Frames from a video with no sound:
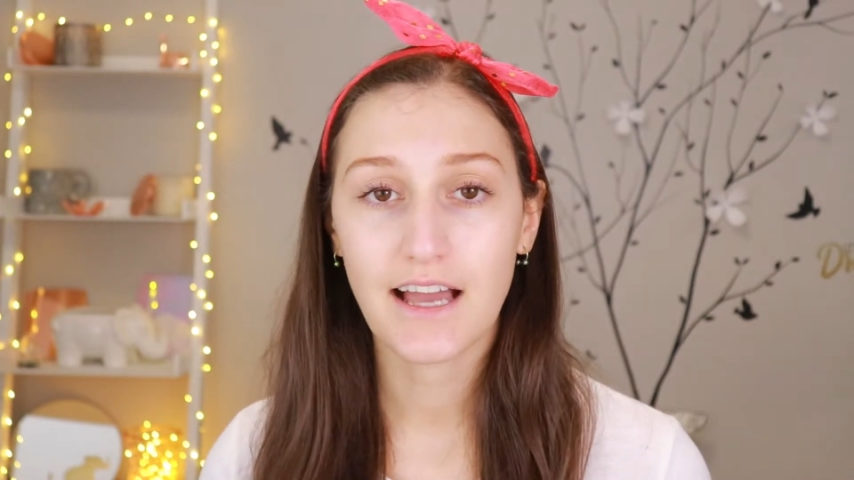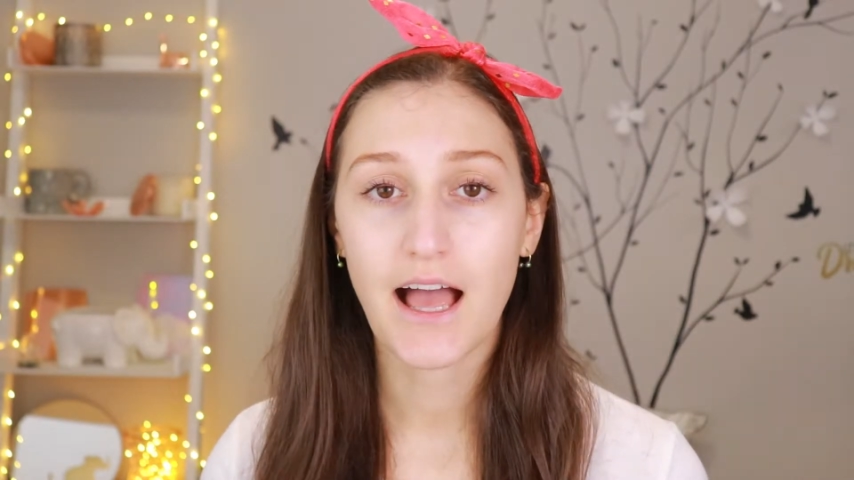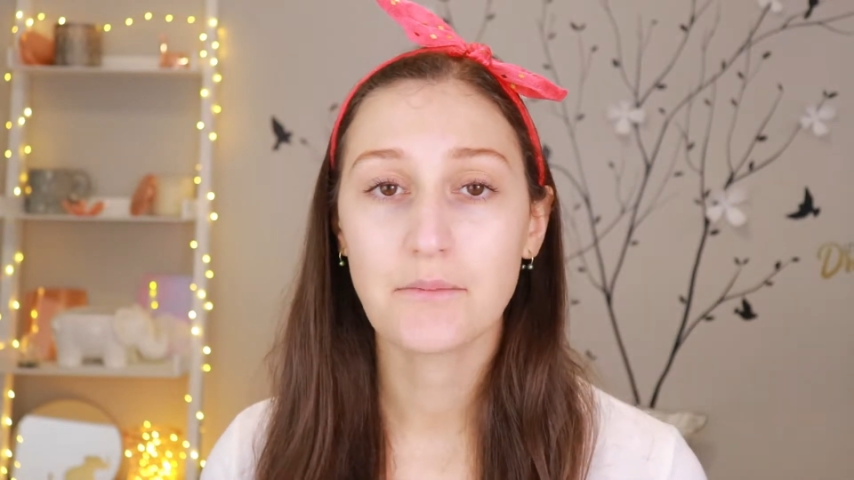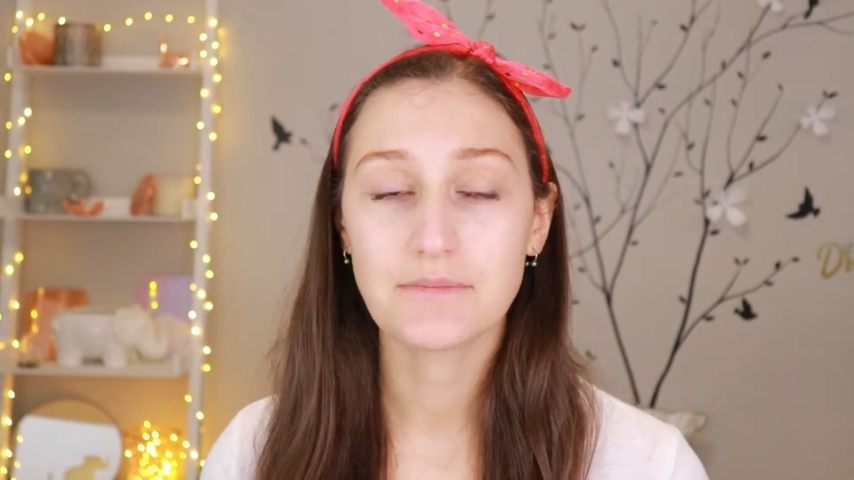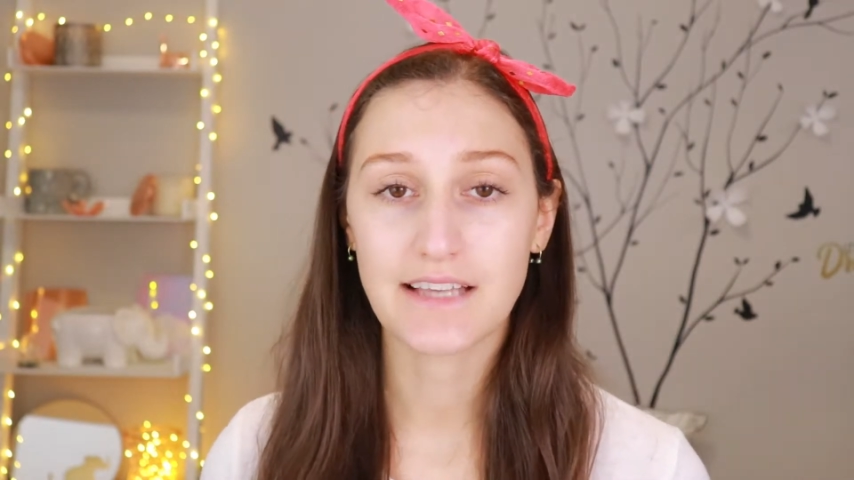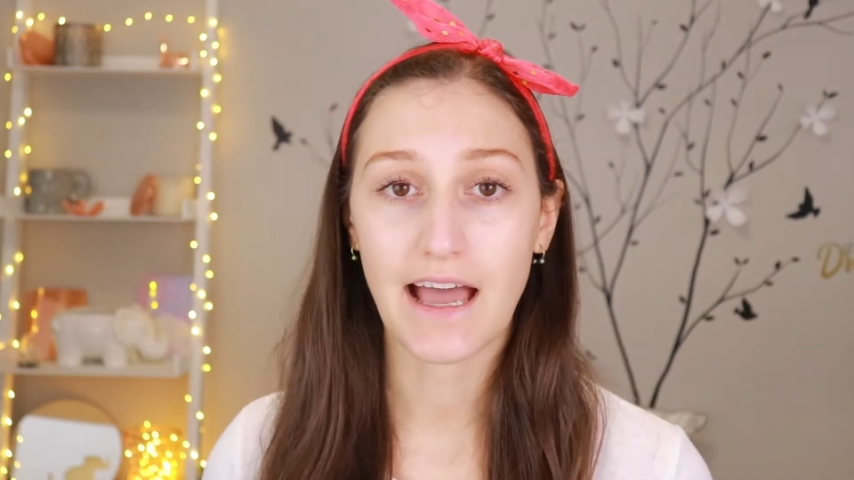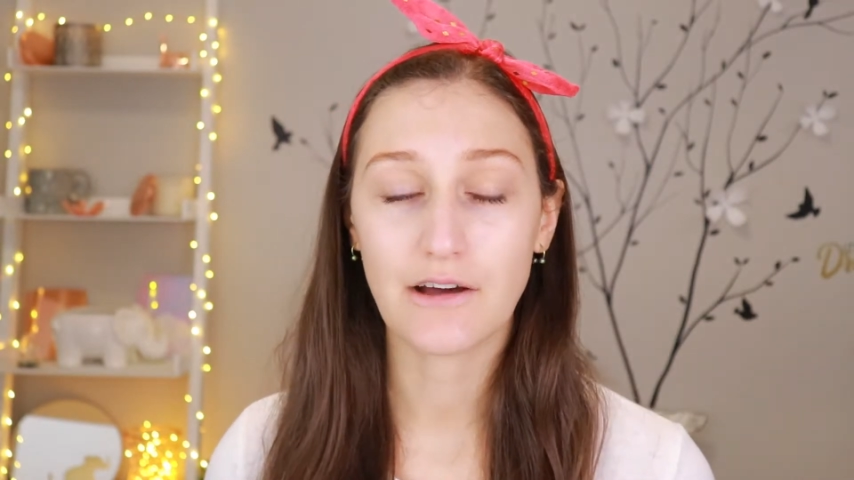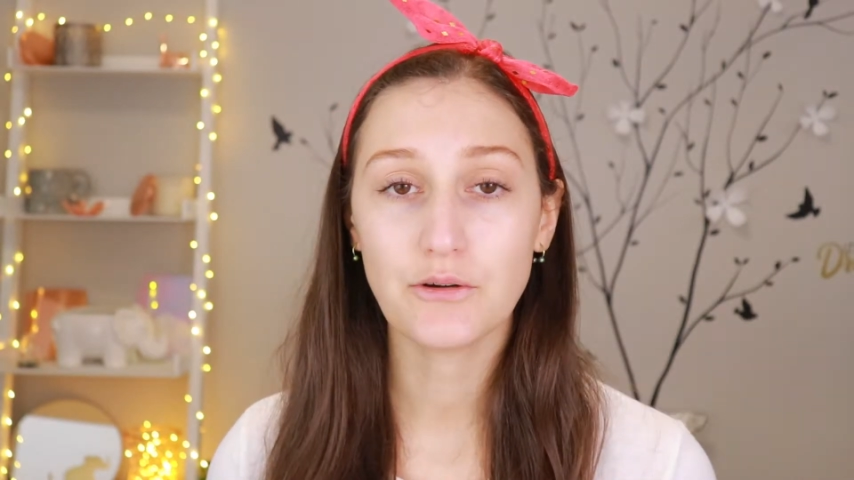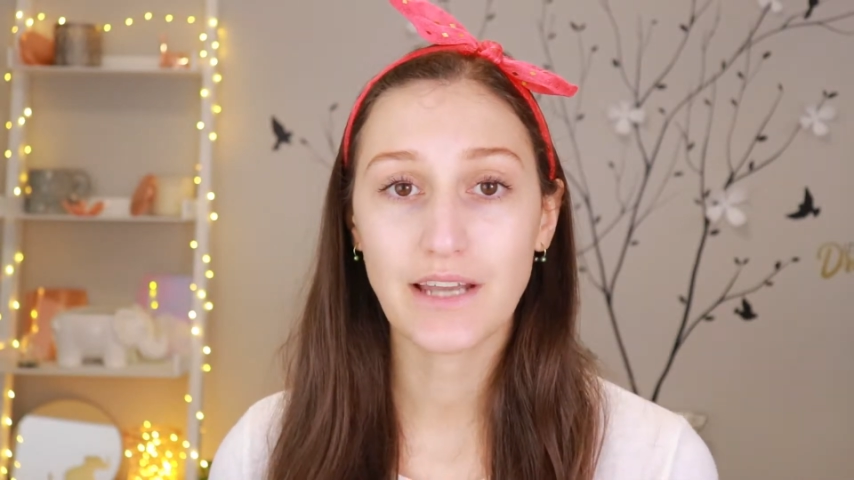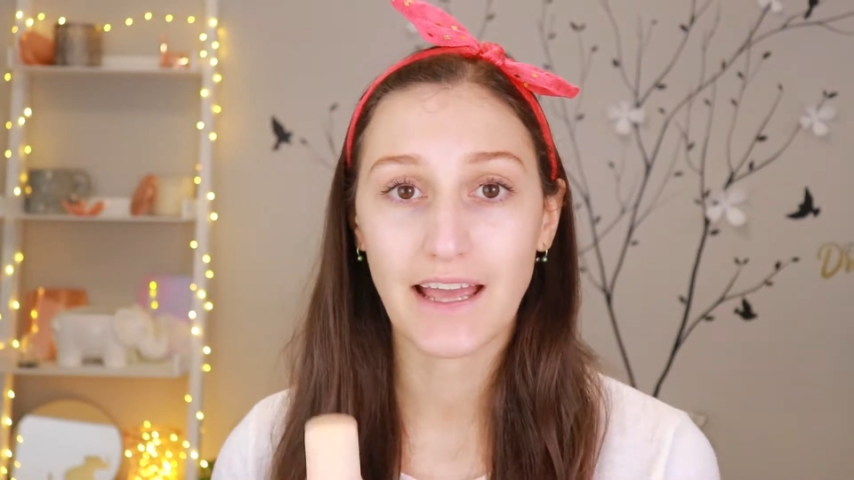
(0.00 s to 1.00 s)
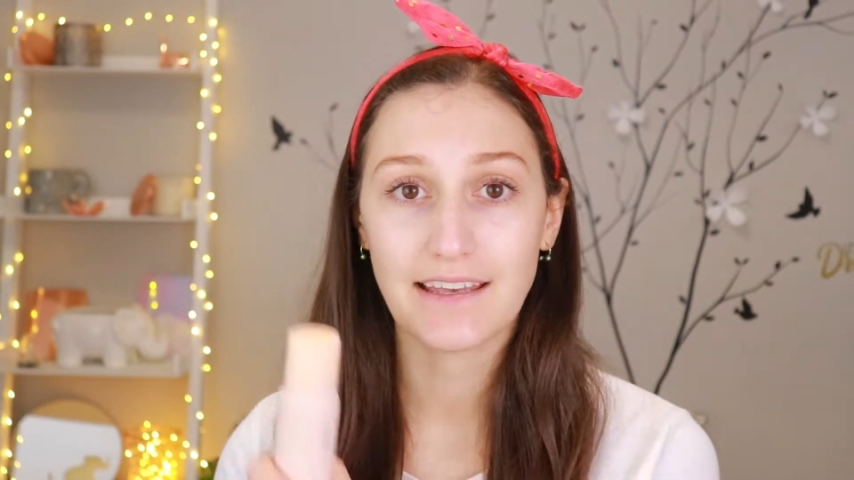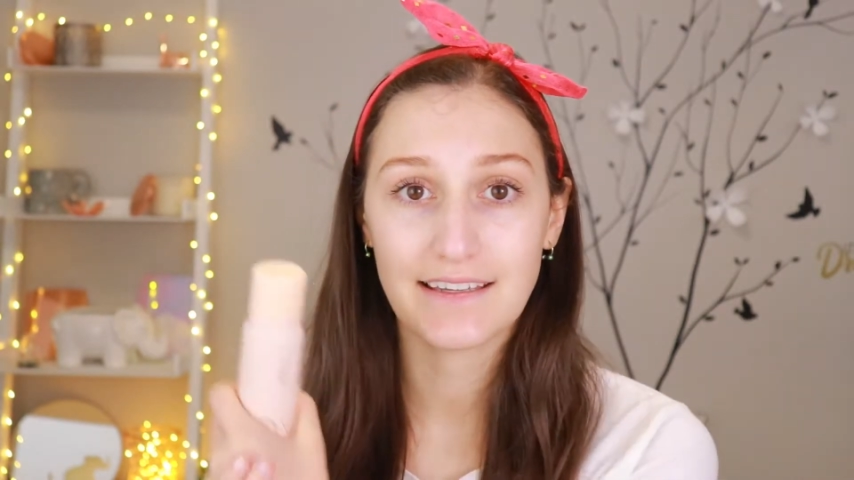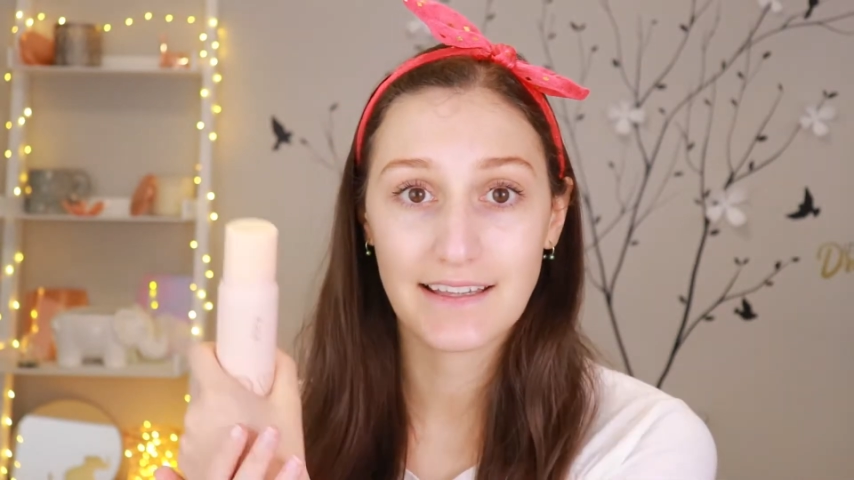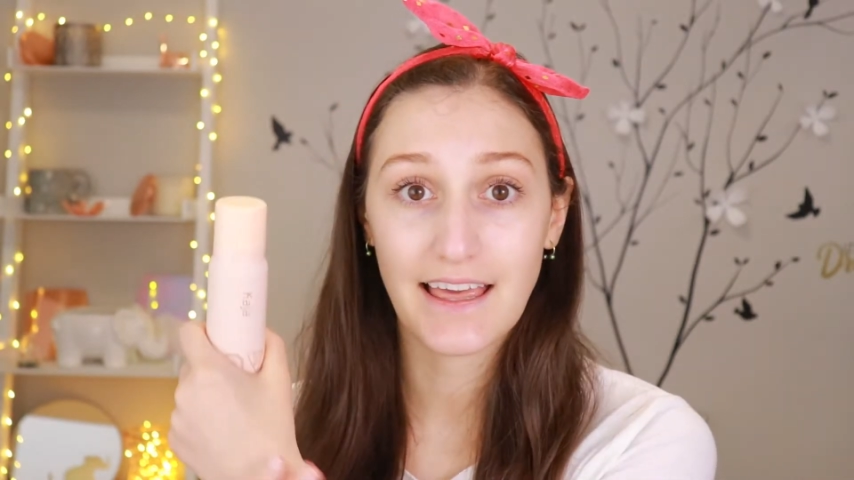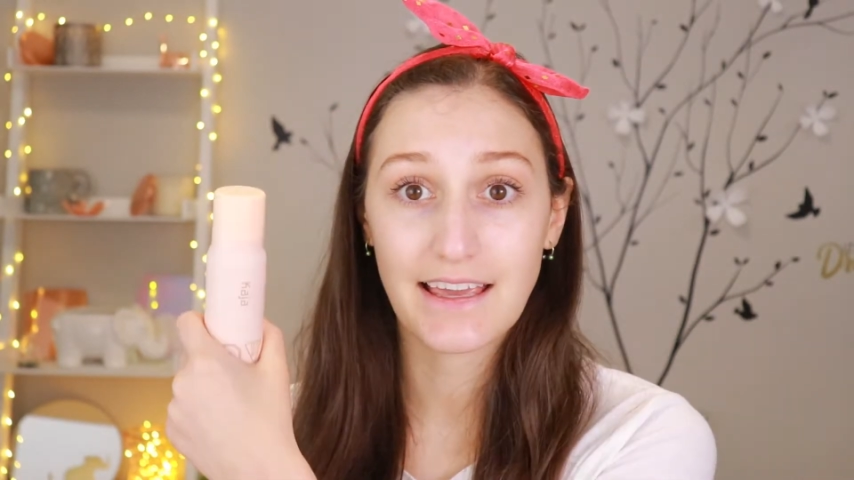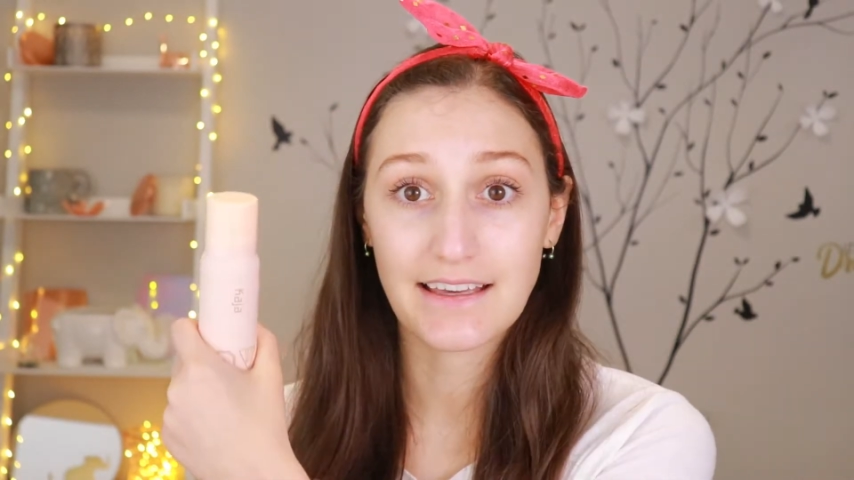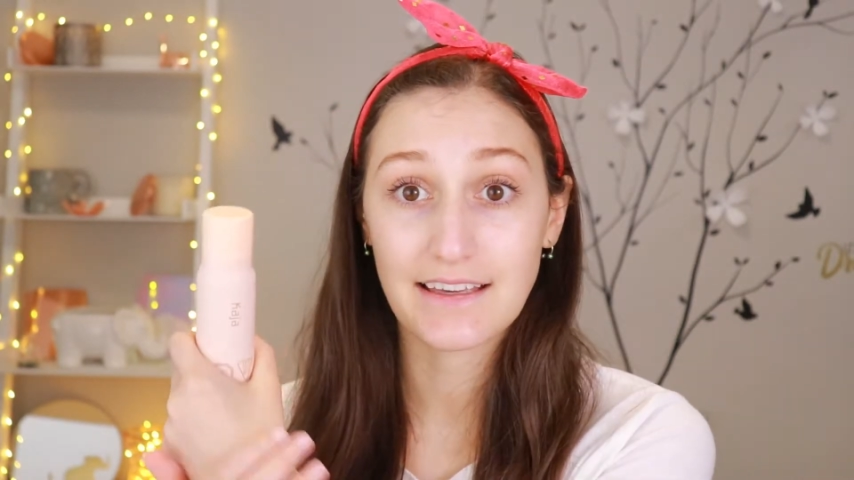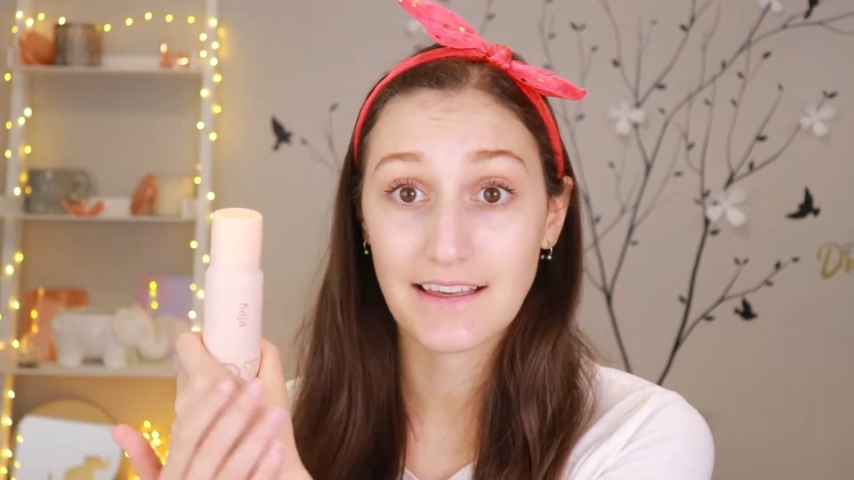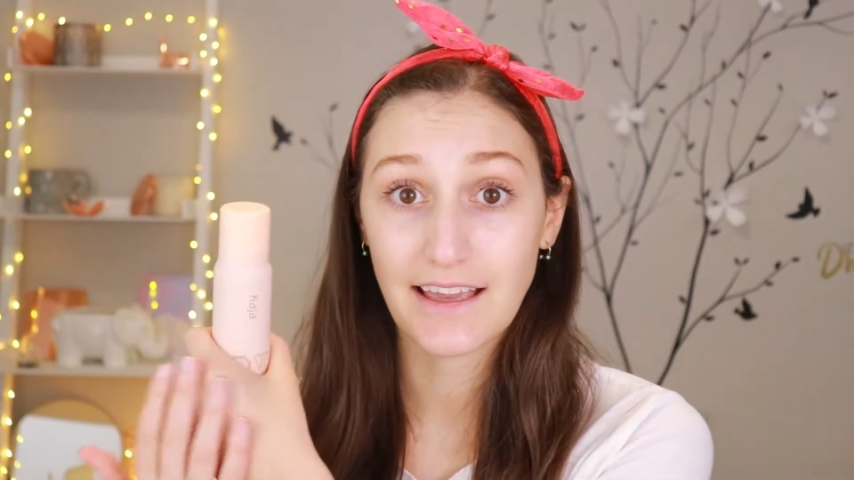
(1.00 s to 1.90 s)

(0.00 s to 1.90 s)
comes out and like